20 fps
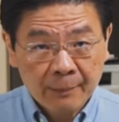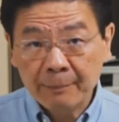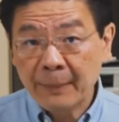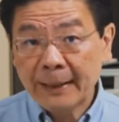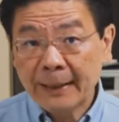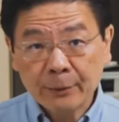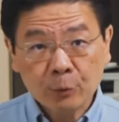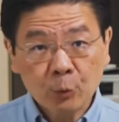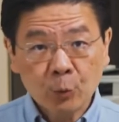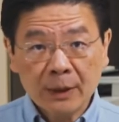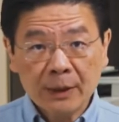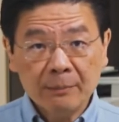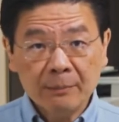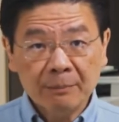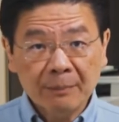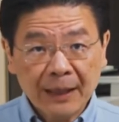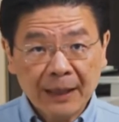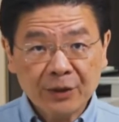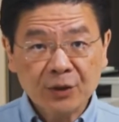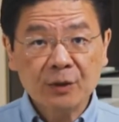But we
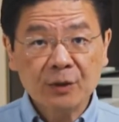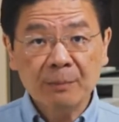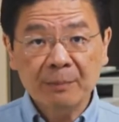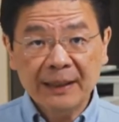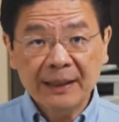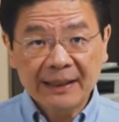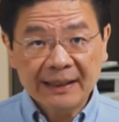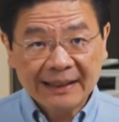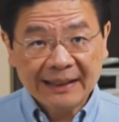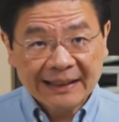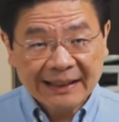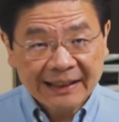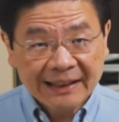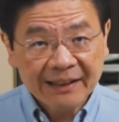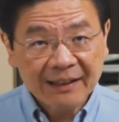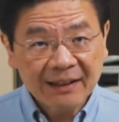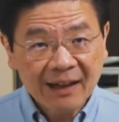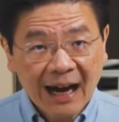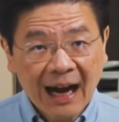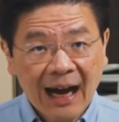must be
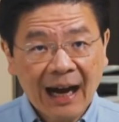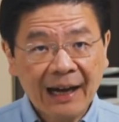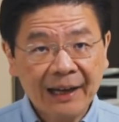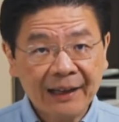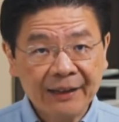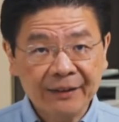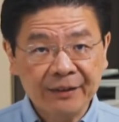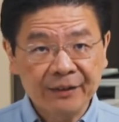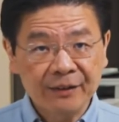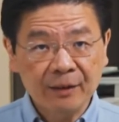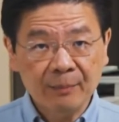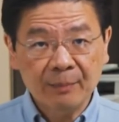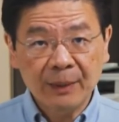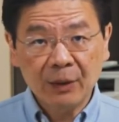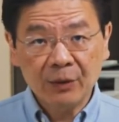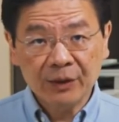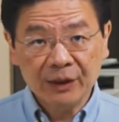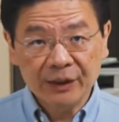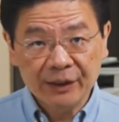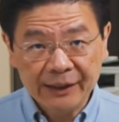clear-eyed
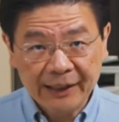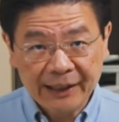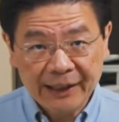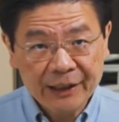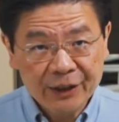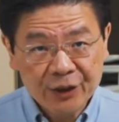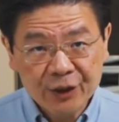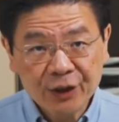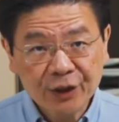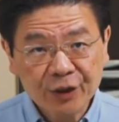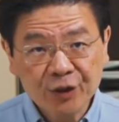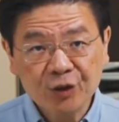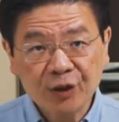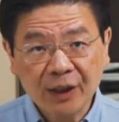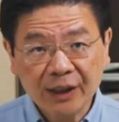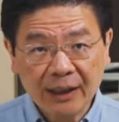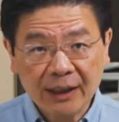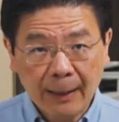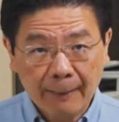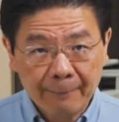about the dangers
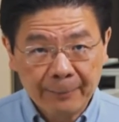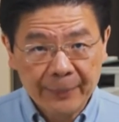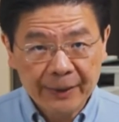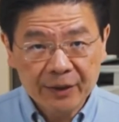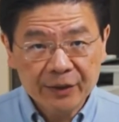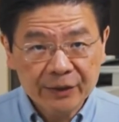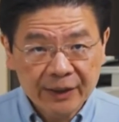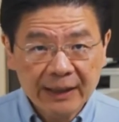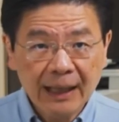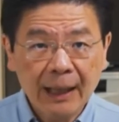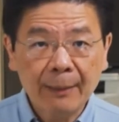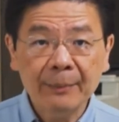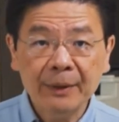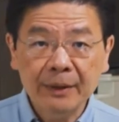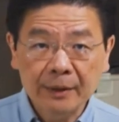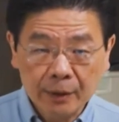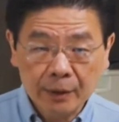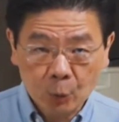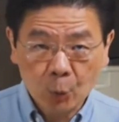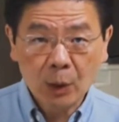that are building up
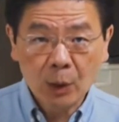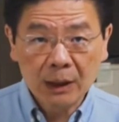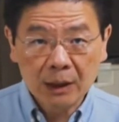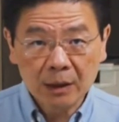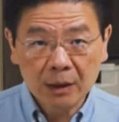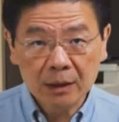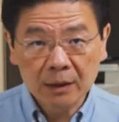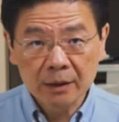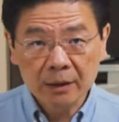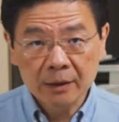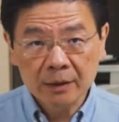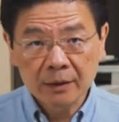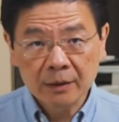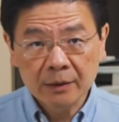in the world.